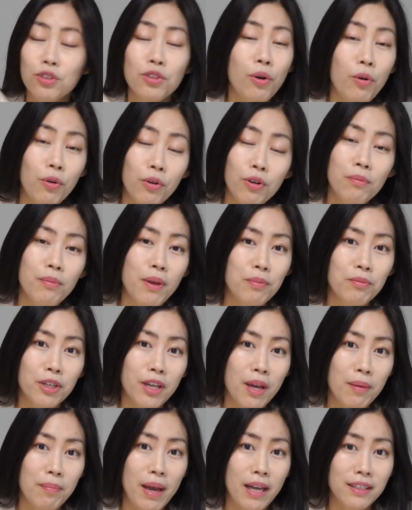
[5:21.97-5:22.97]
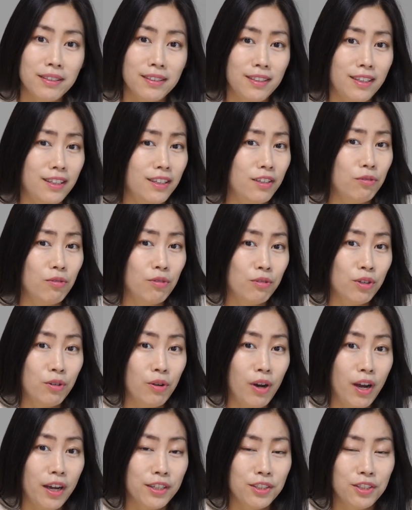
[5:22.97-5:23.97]
total memory capacity
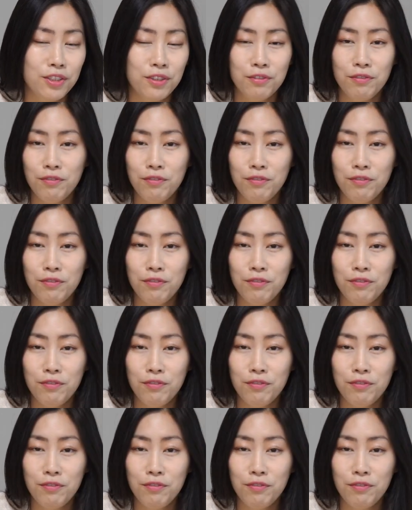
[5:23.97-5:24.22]
required to